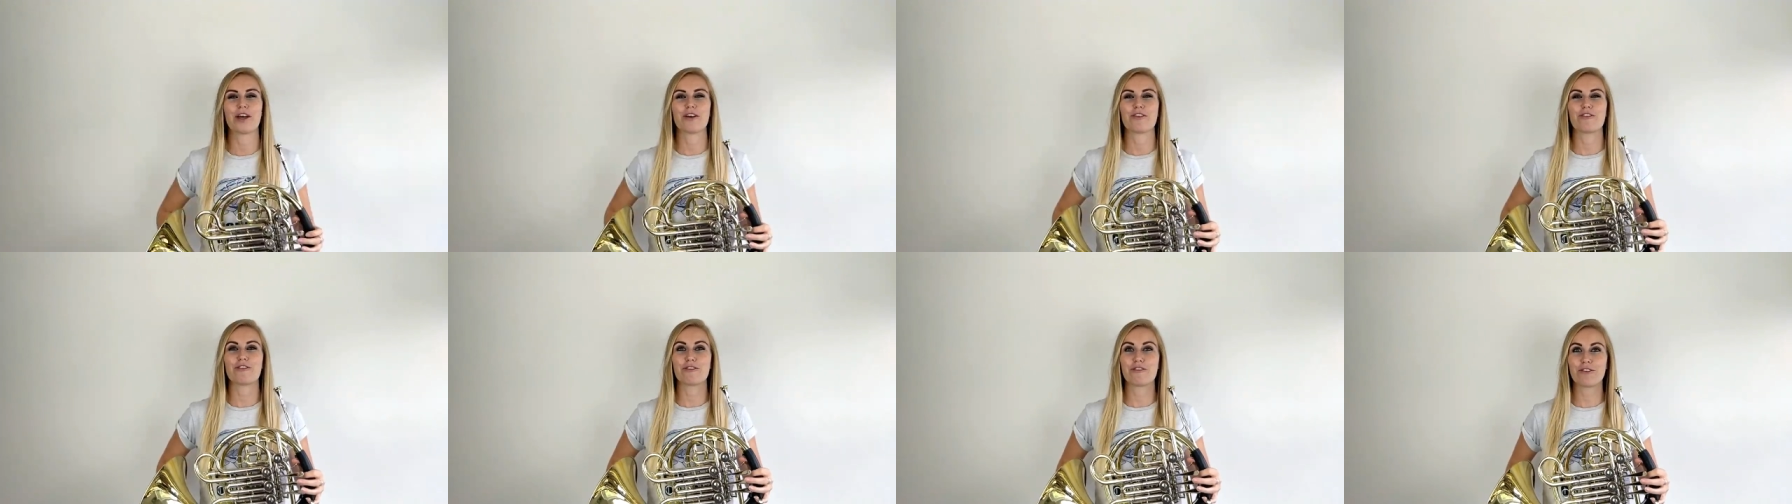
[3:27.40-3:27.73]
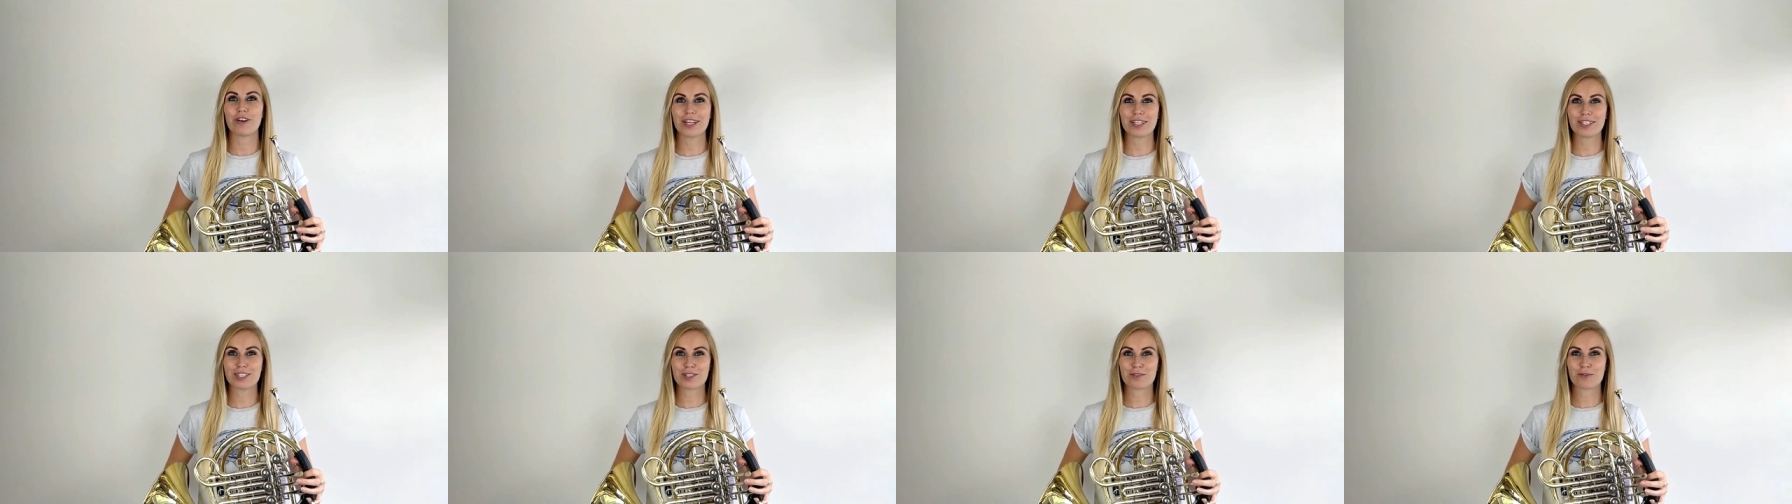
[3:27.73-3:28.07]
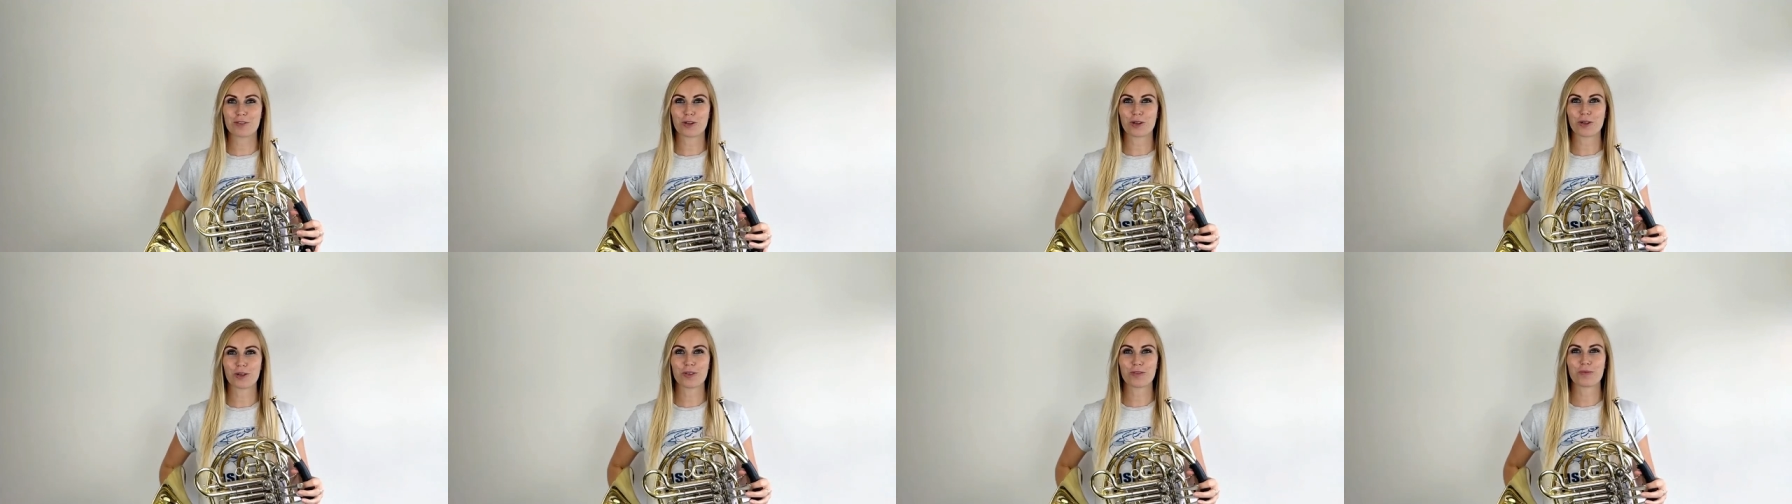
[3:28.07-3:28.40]
First of
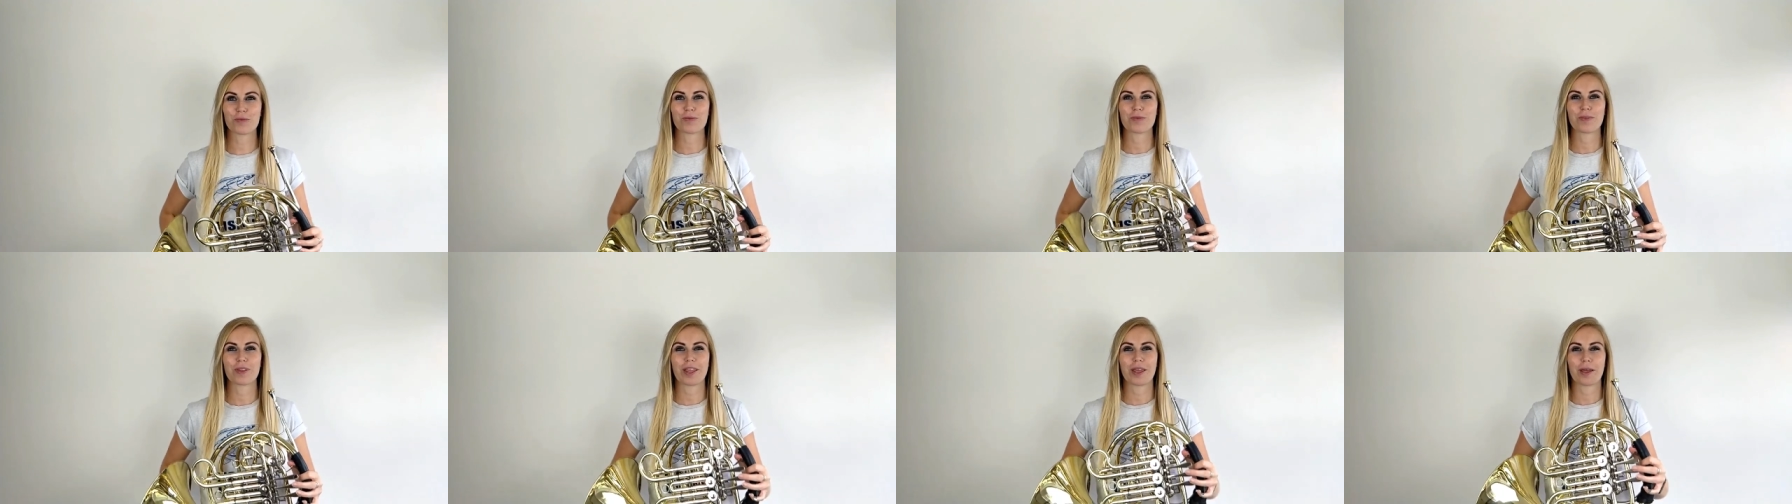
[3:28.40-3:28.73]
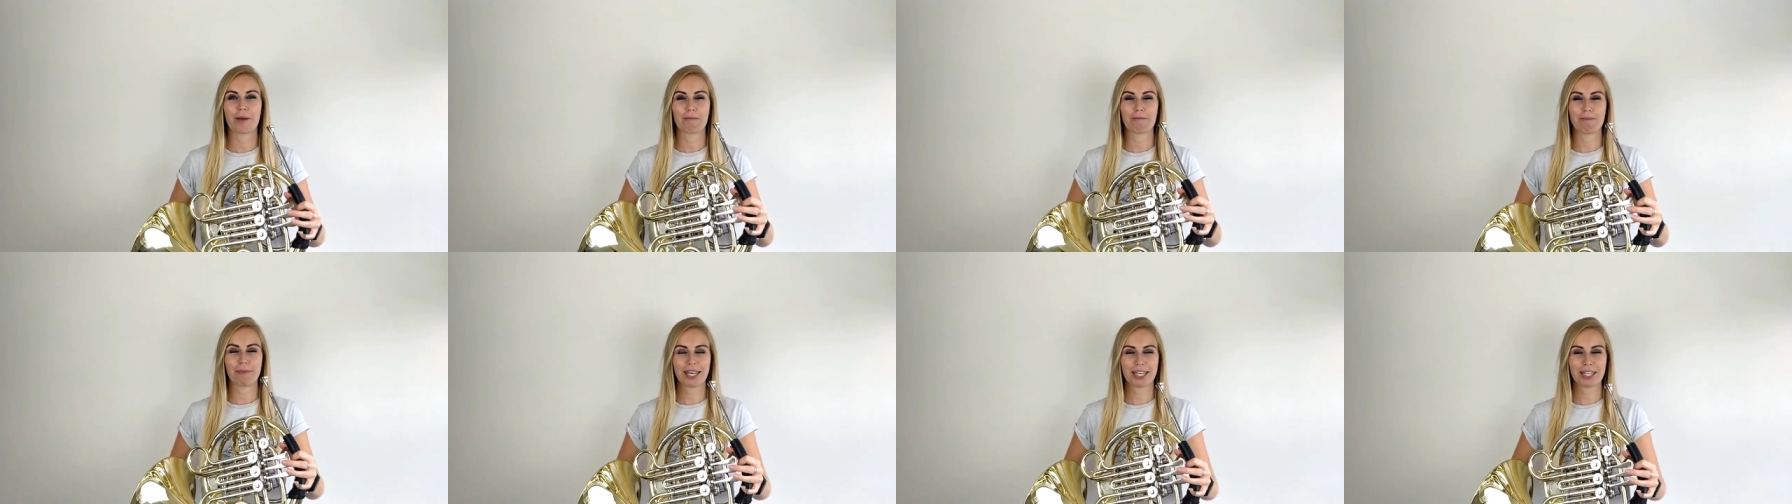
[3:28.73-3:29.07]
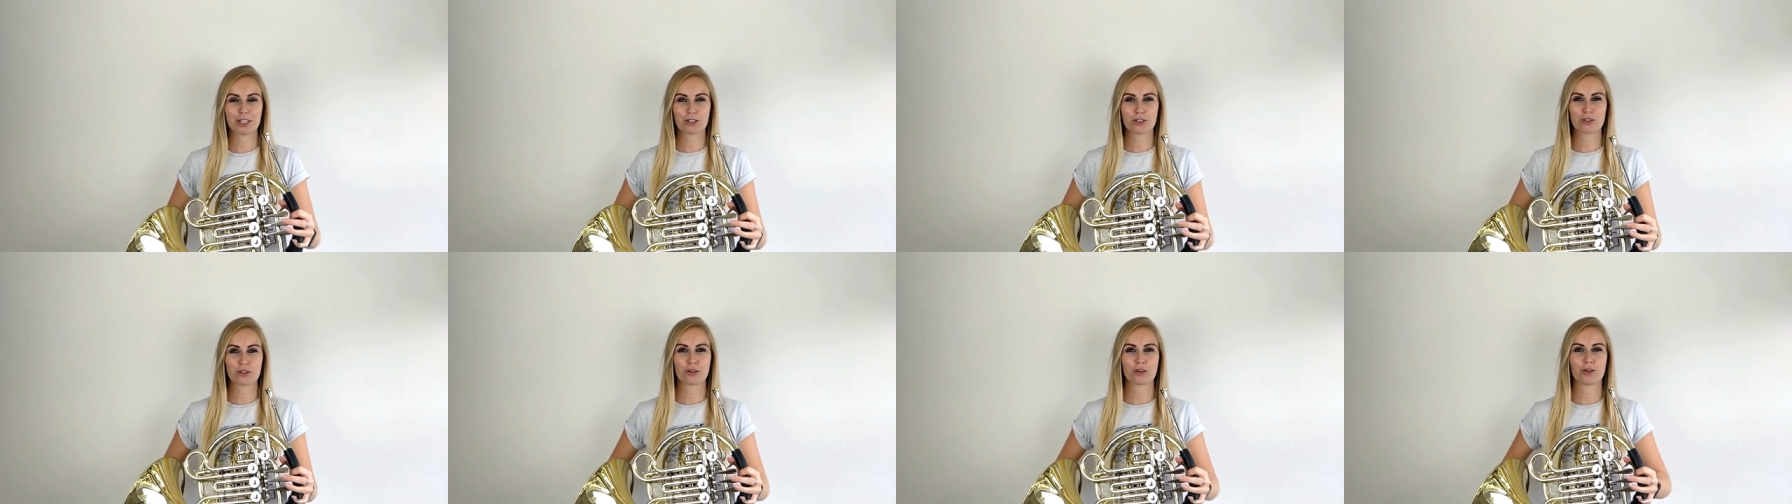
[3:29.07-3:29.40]
all, Make
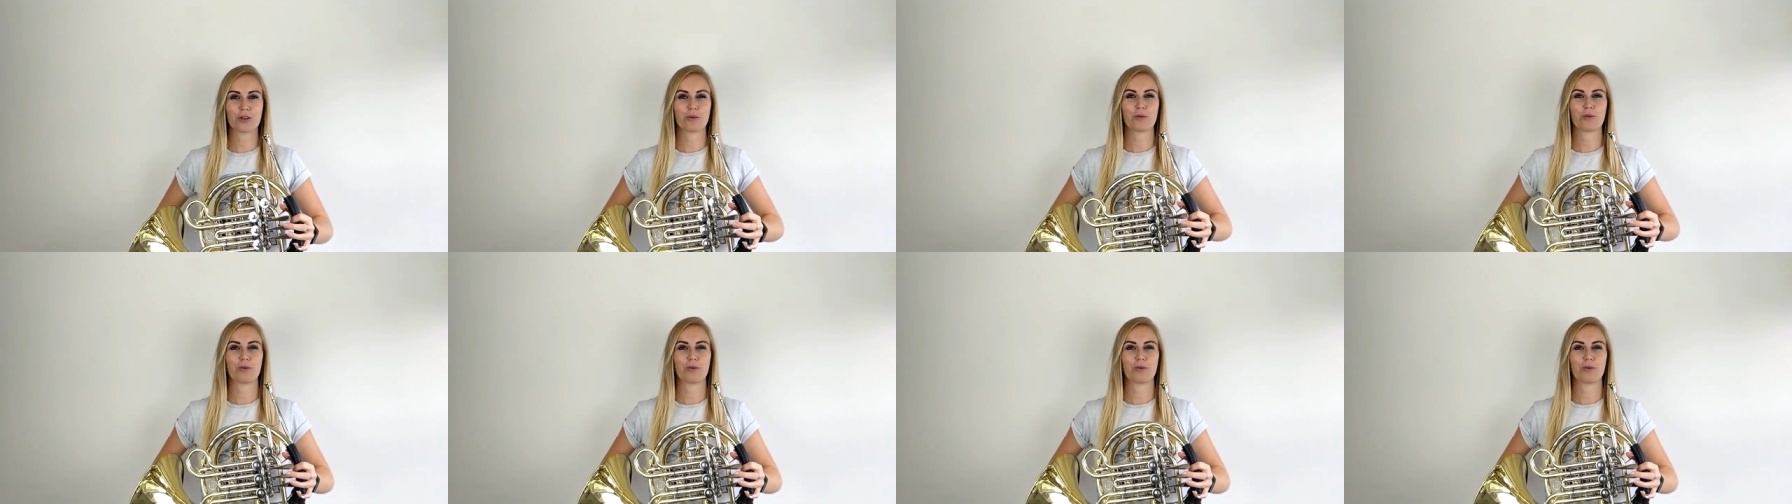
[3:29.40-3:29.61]
sure